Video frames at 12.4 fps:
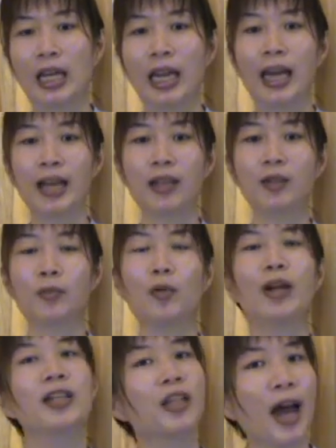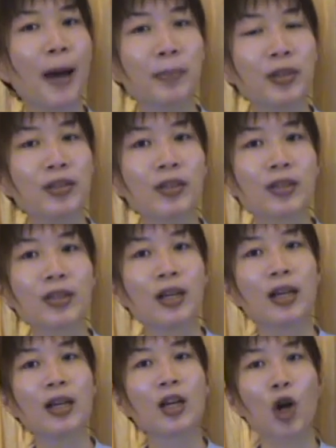And when it happens,
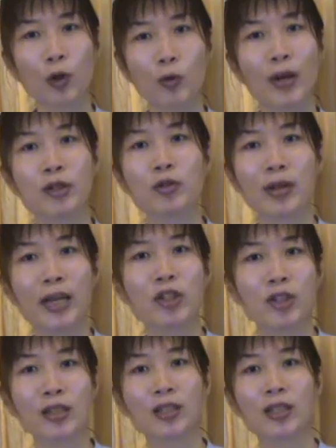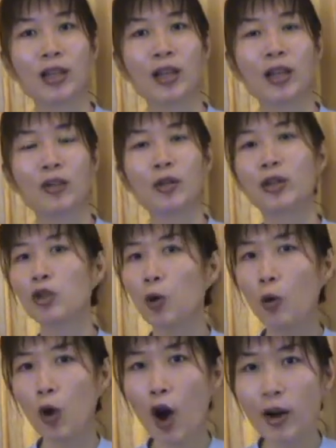congratulations. You're no
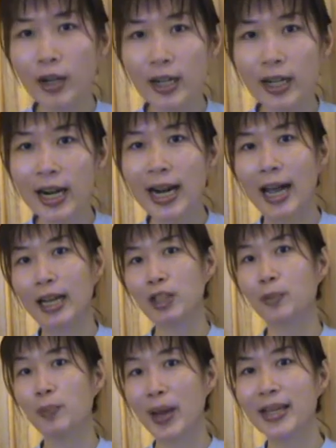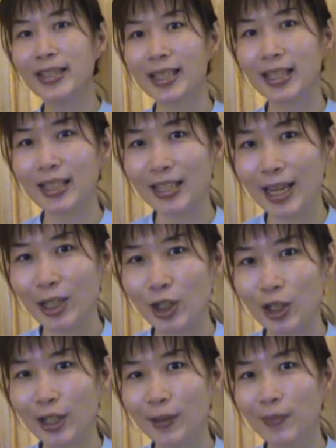longer at the basic stage.